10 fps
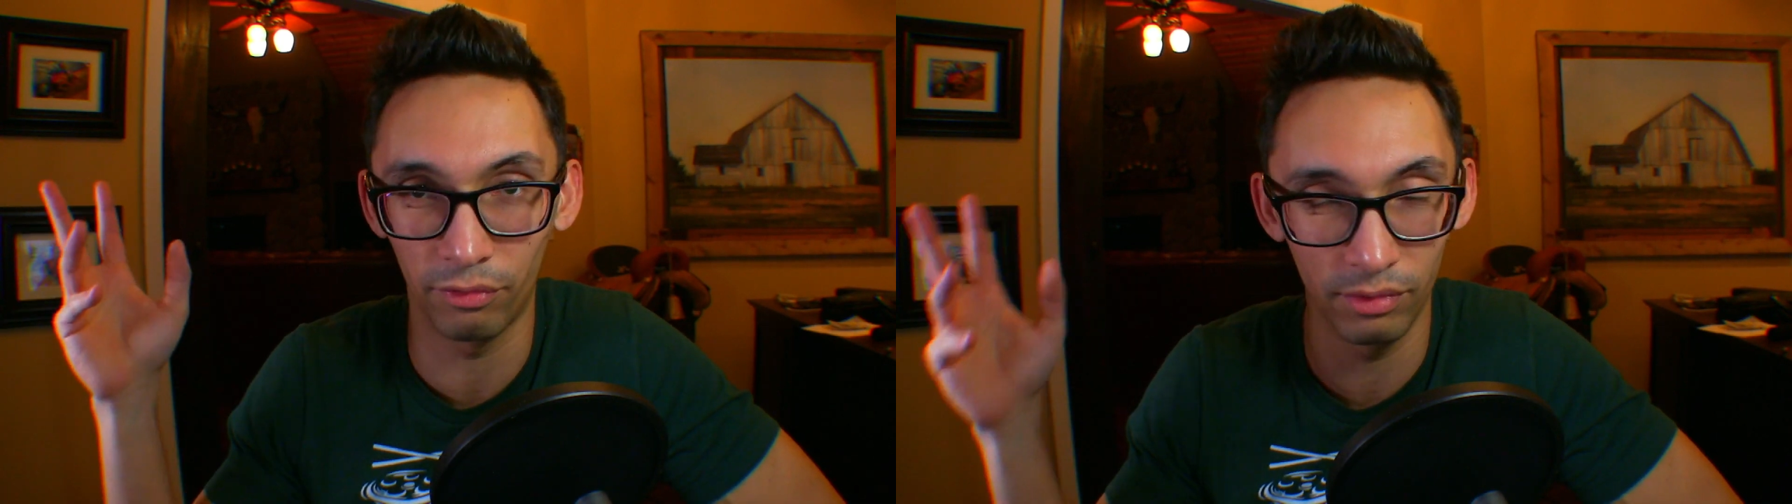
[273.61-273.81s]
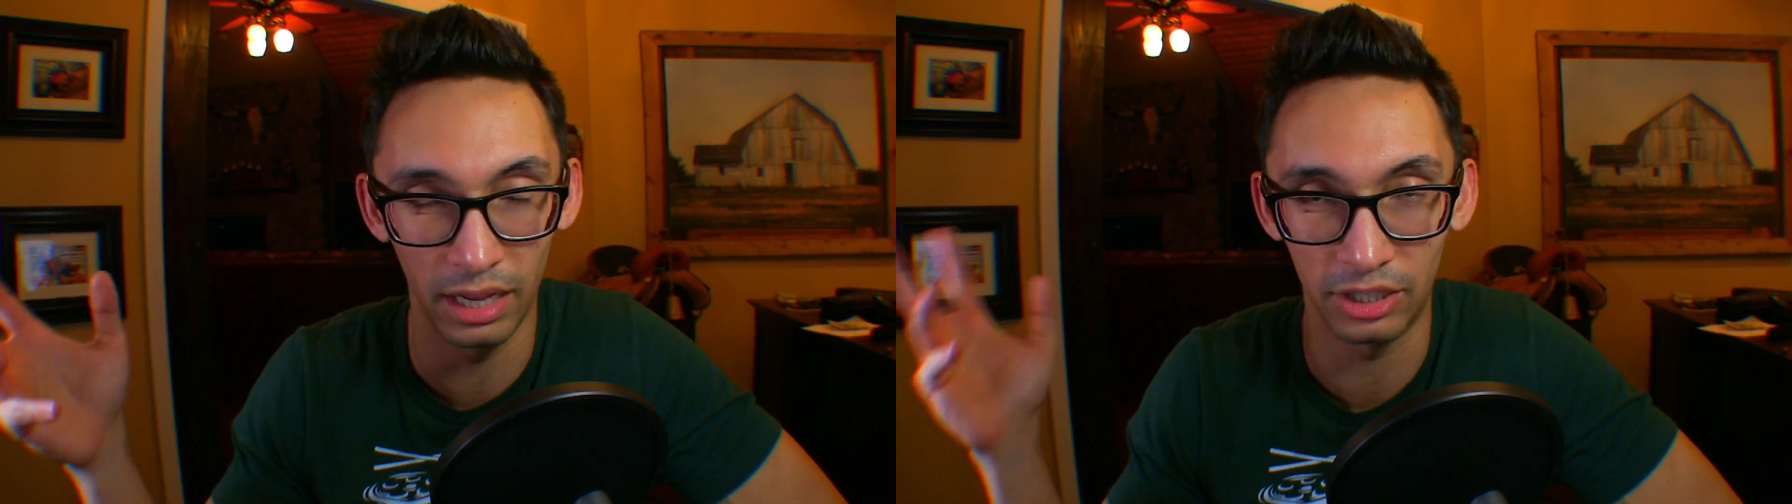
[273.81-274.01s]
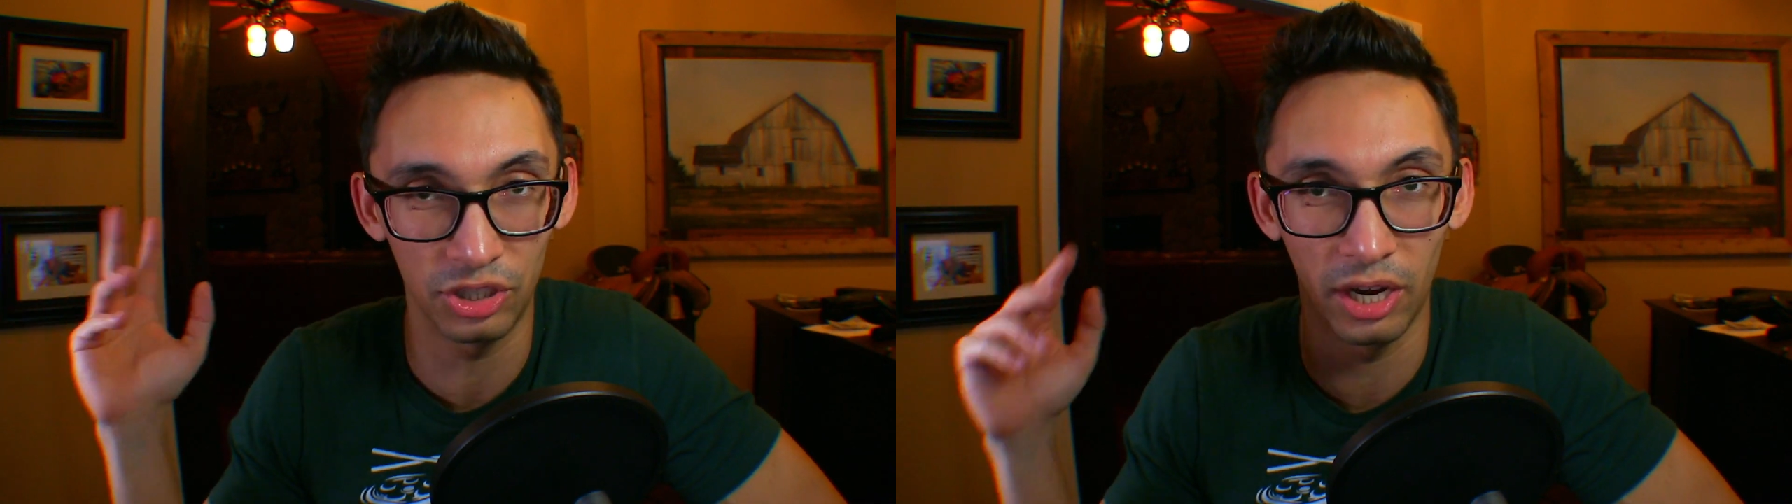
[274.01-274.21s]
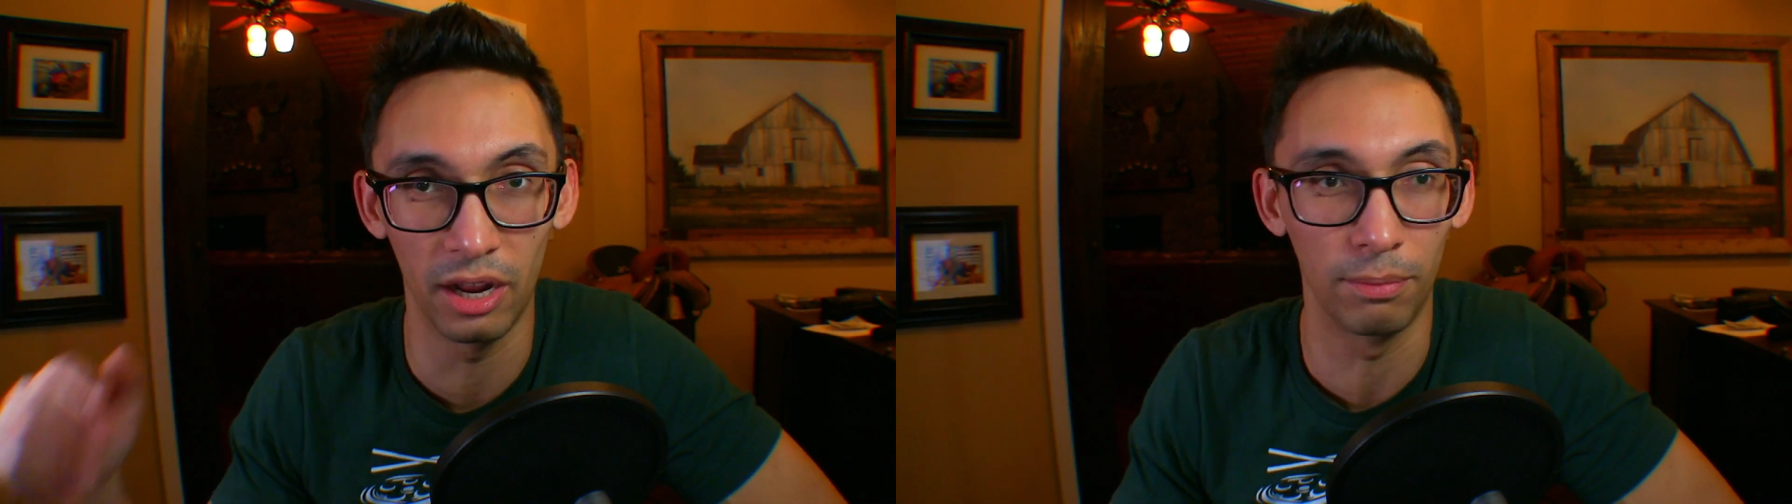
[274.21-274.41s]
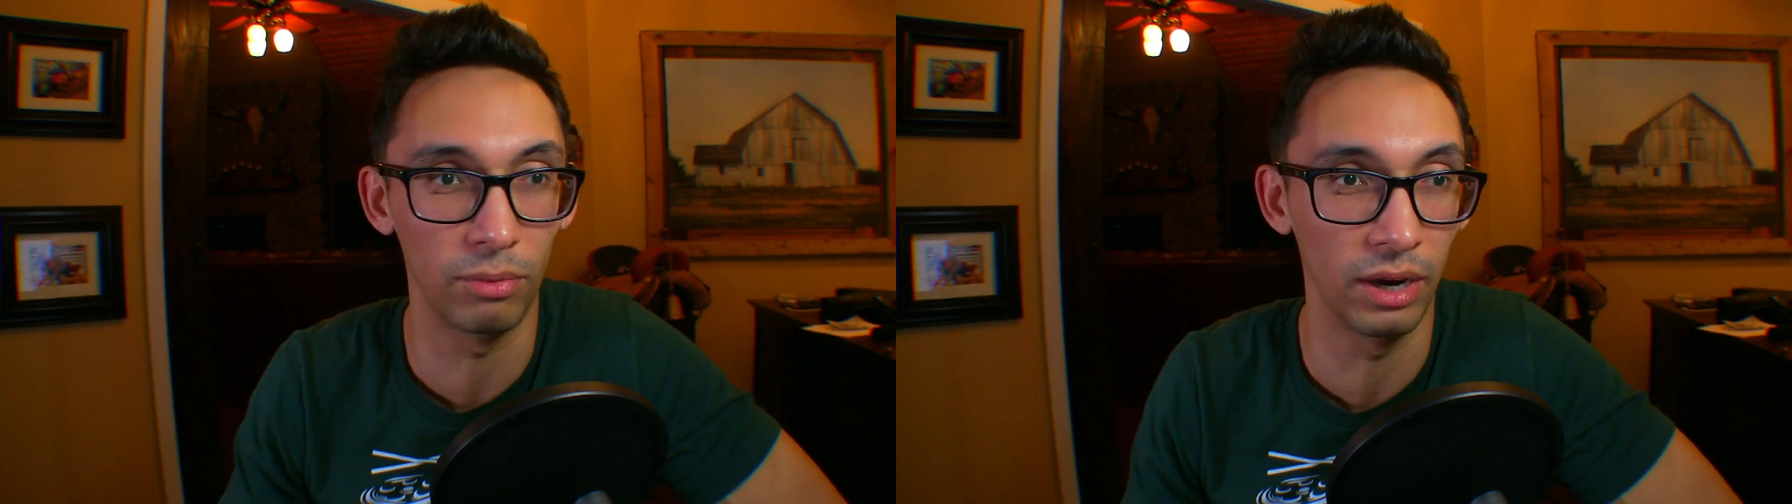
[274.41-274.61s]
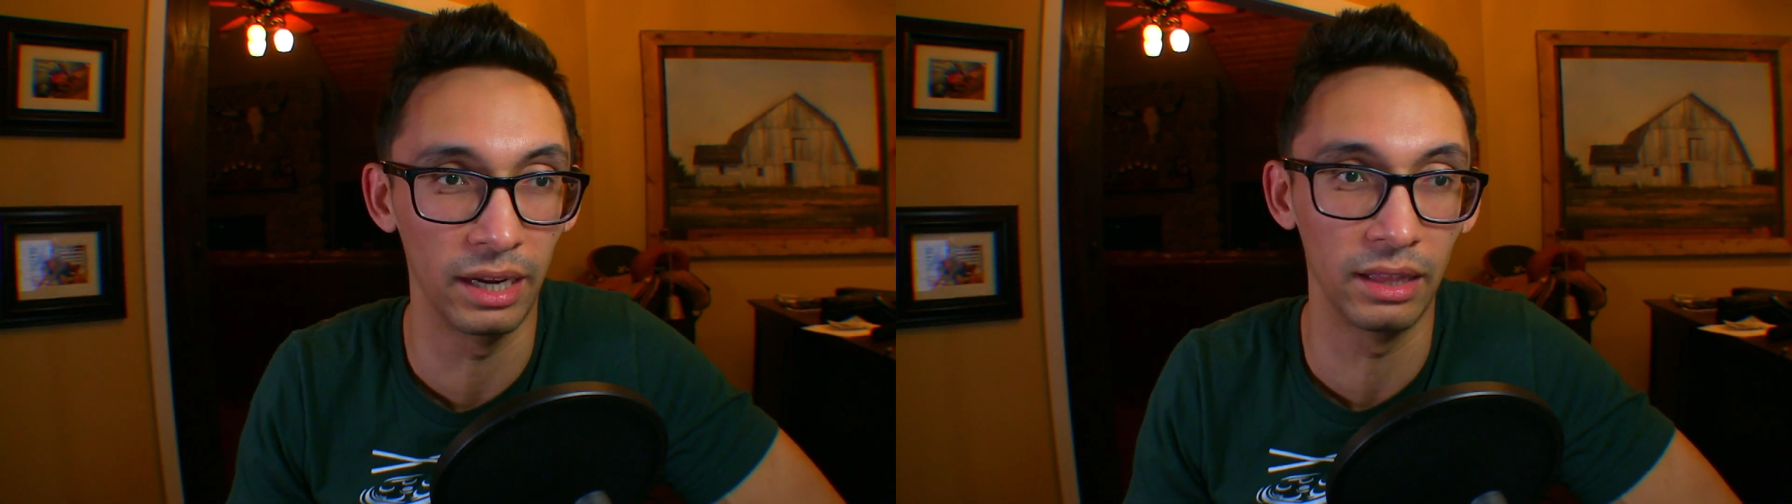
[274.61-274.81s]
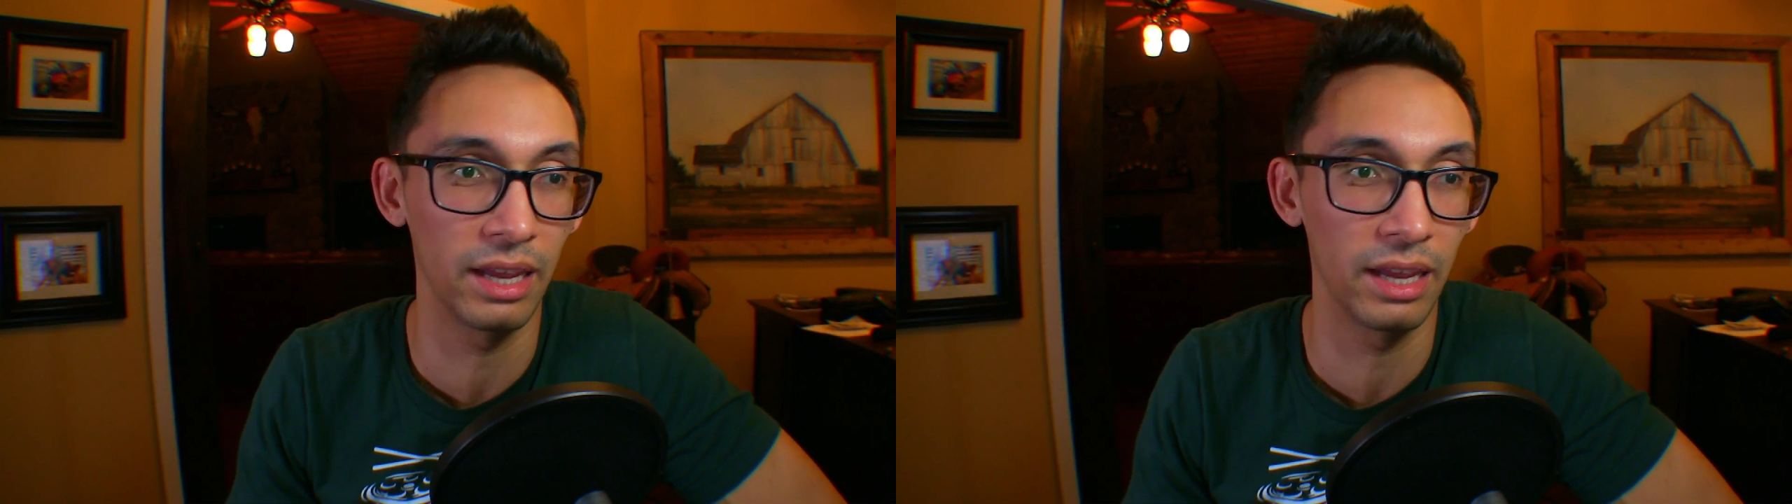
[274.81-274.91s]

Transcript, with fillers: next-gen upgrade.